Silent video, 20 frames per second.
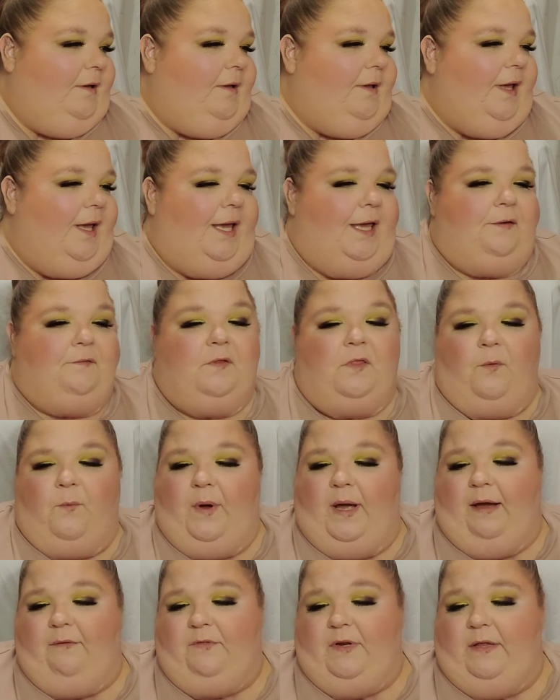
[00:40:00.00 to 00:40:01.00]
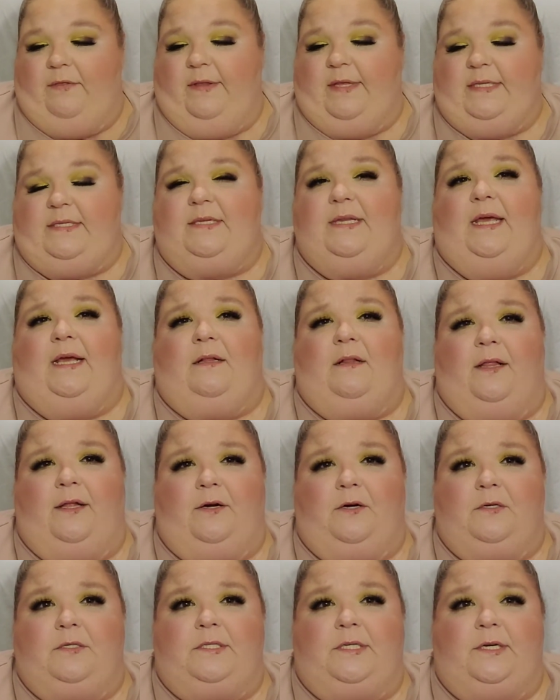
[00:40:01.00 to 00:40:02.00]
even the way I've done this Declutter
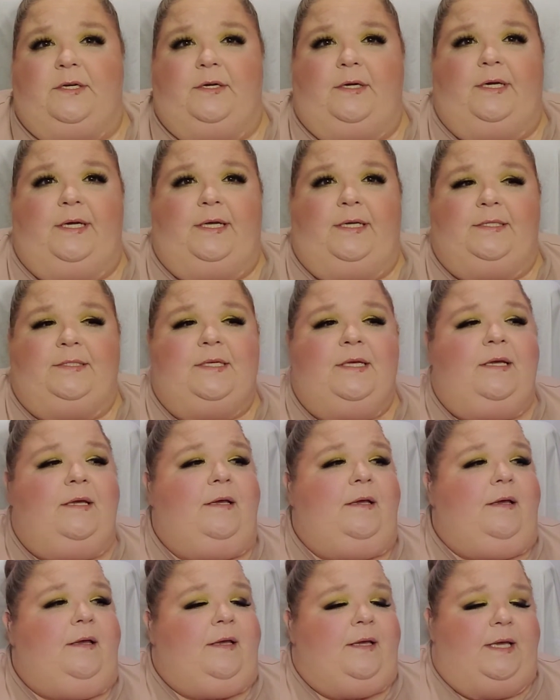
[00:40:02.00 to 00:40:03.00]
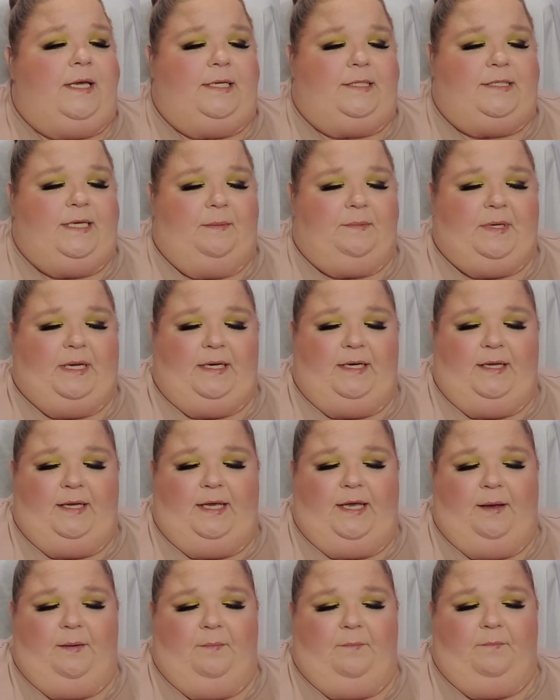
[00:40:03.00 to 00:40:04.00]
series, except I did
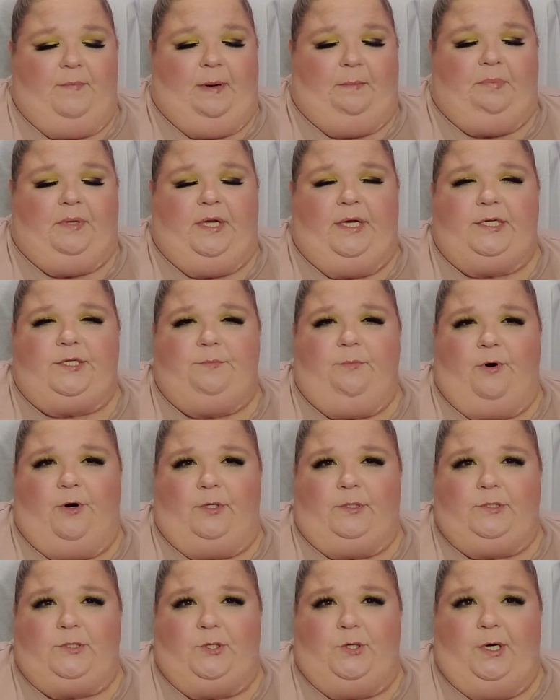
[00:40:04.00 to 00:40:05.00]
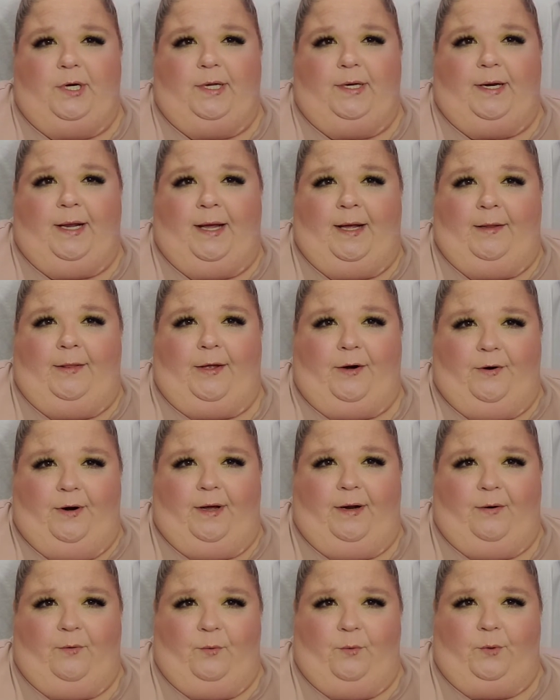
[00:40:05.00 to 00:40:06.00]
get my blush, bronzer, and highlighter out of
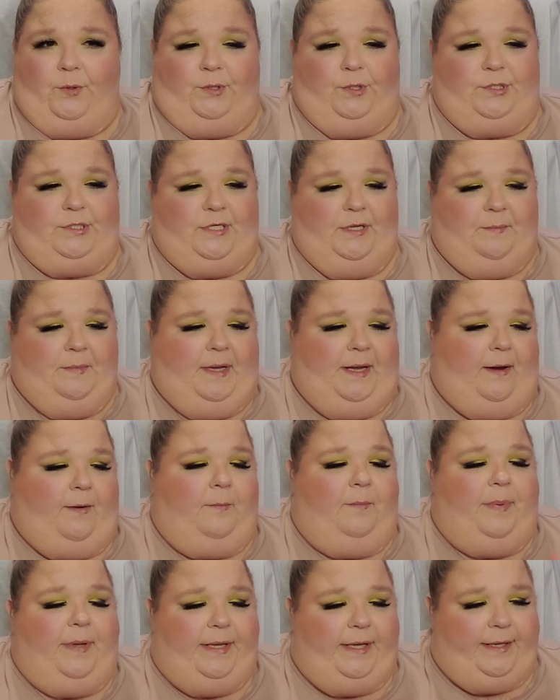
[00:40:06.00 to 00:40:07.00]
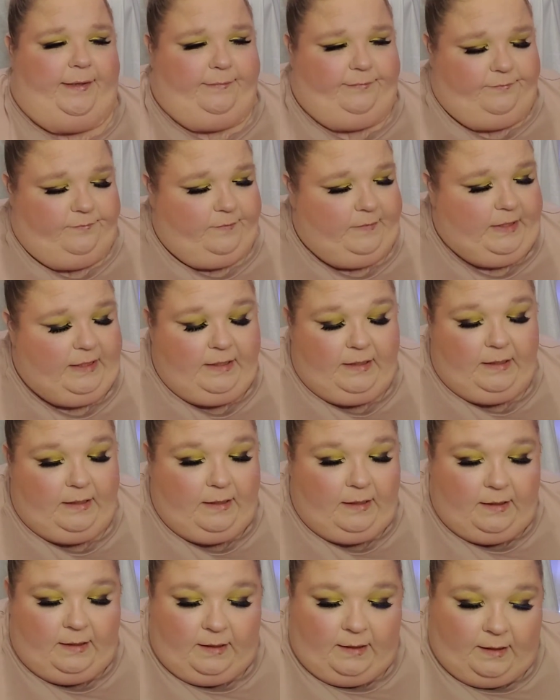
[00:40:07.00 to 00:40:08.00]
order somehow. But
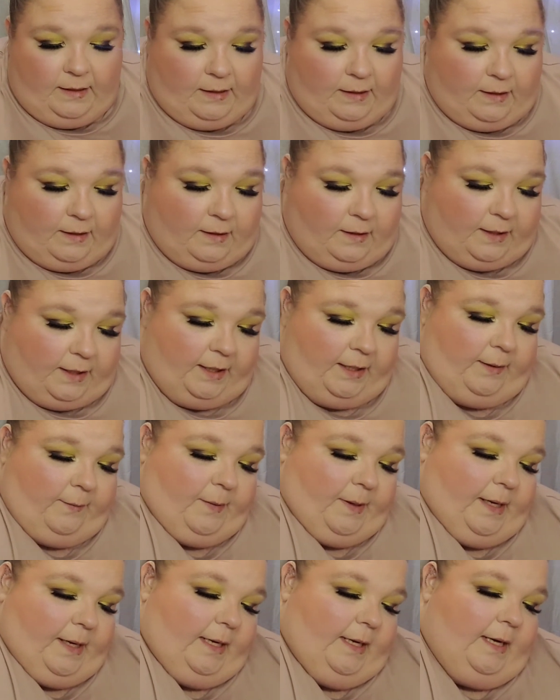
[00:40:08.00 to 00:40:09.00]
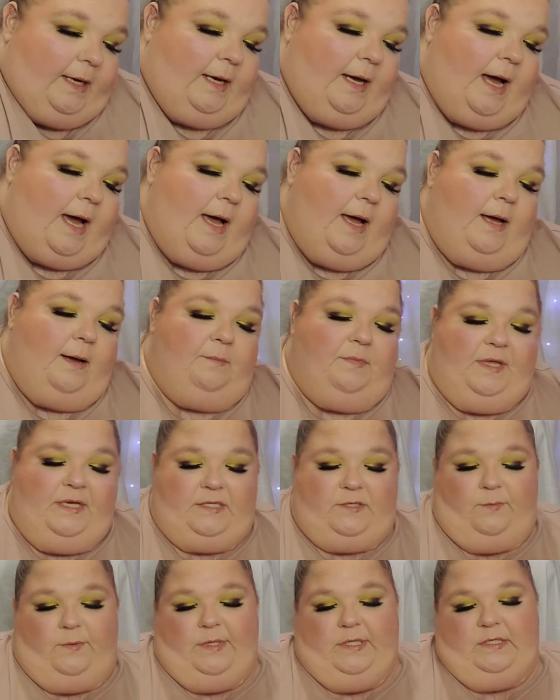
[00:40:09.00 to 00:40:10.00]
anyway, this one
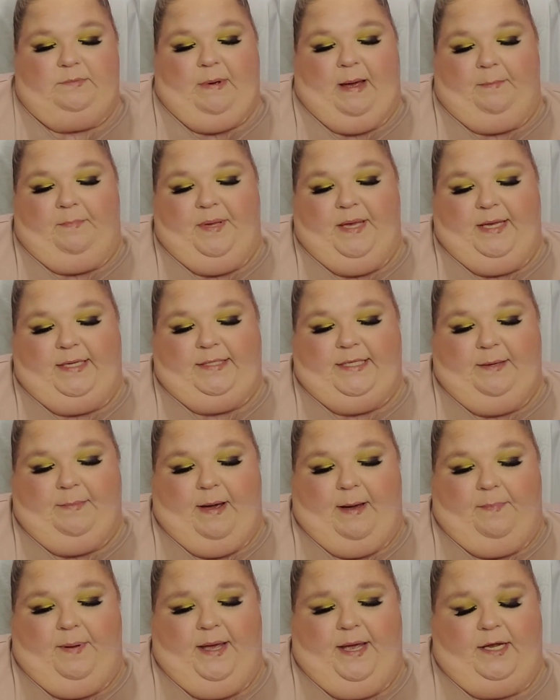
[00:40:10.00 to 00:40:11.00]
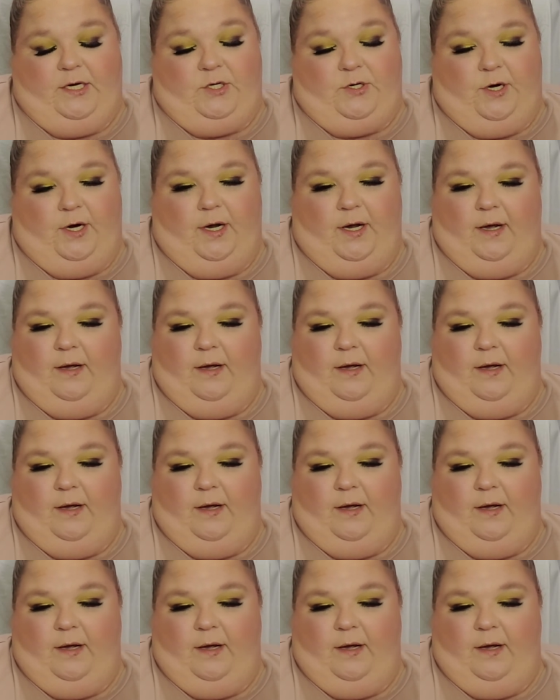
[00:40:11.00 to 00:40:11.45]
is by Pixie by Petra.